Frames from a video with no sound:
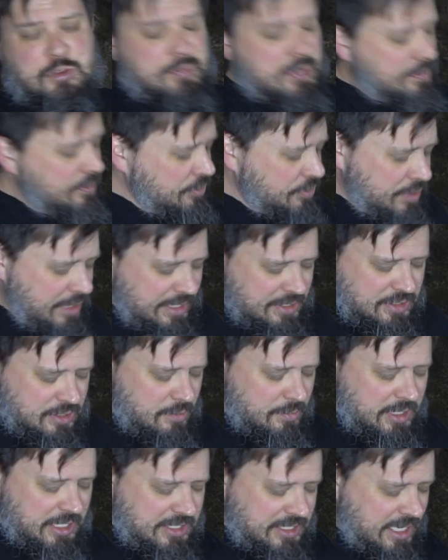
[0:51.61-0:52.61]
People do that
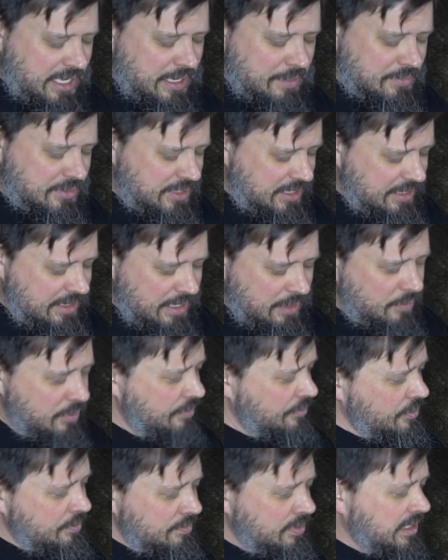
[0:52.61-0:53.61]
so many times that they would
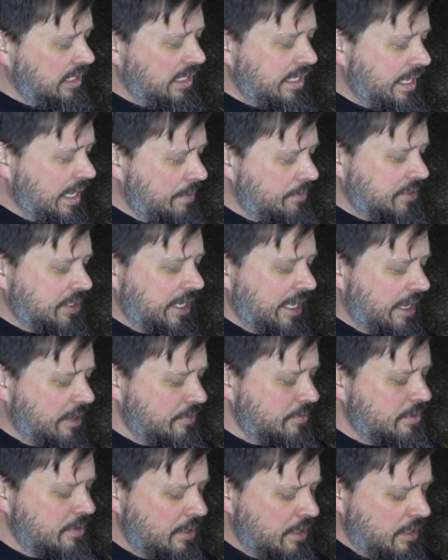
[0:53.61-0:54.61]
have completely emptied out
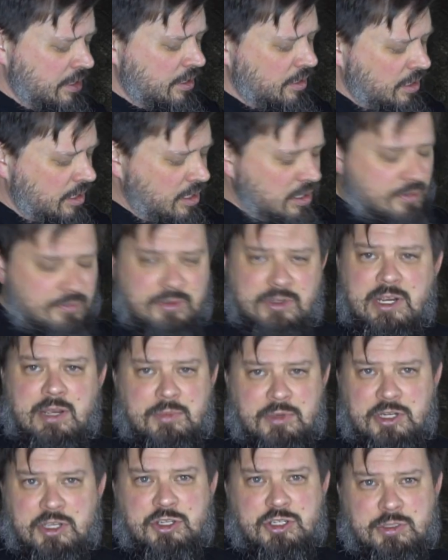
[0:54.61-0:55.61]
all of their
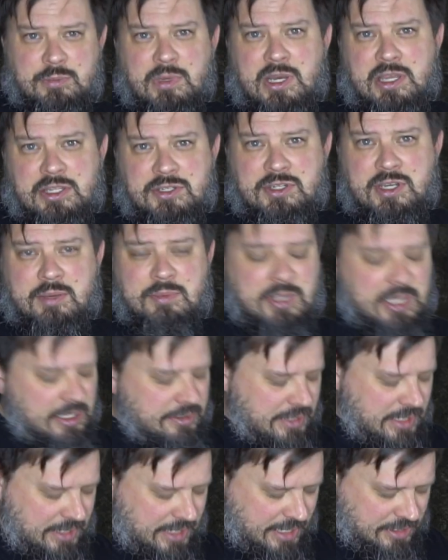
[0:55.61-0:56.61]
ammunition by the time they get
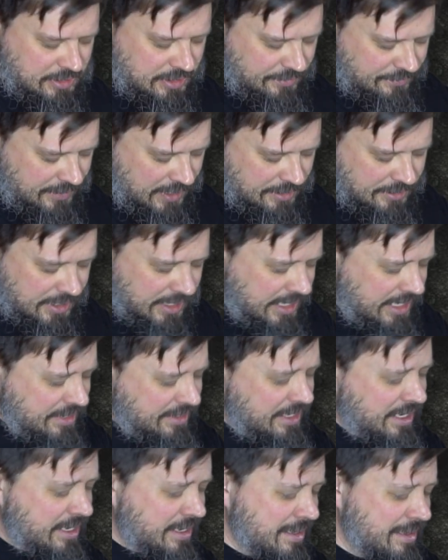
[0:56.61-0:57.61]
around to actually firing
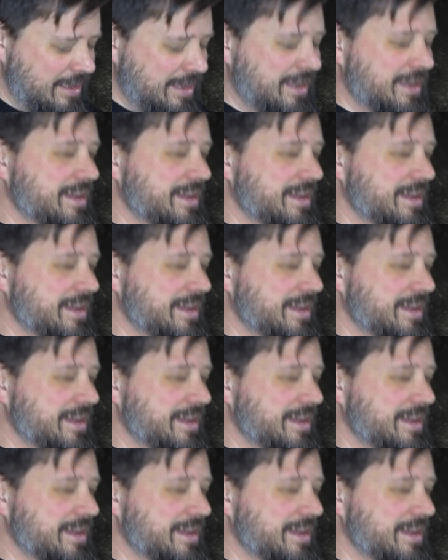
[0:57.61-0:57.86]
anything.